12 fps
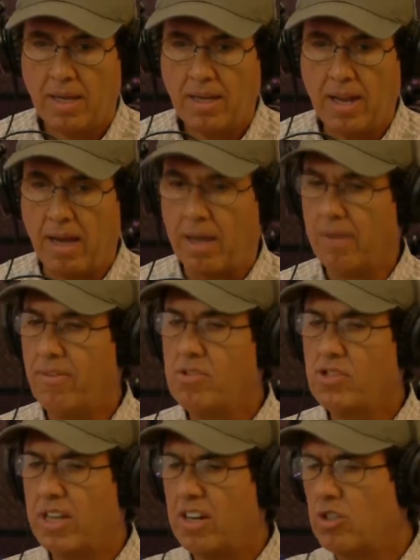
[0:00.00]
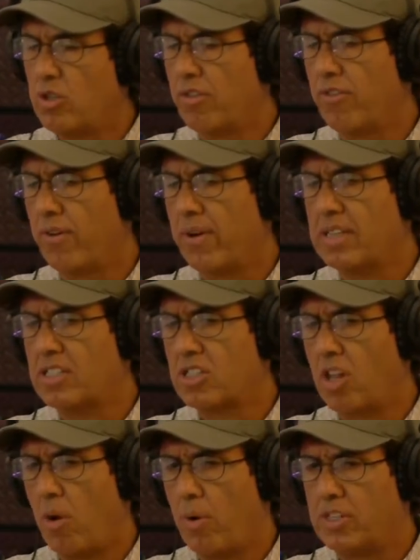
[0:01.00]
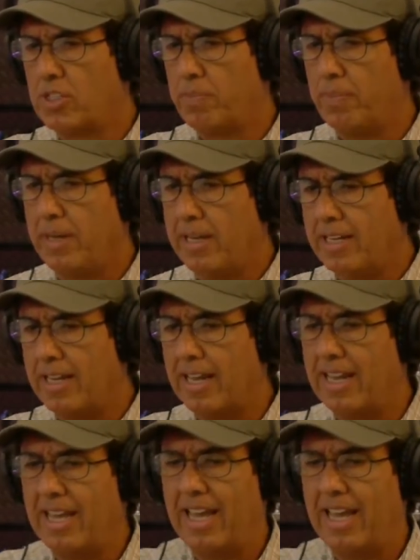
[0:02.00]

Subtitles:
Now, if you set it to the very slowest speed,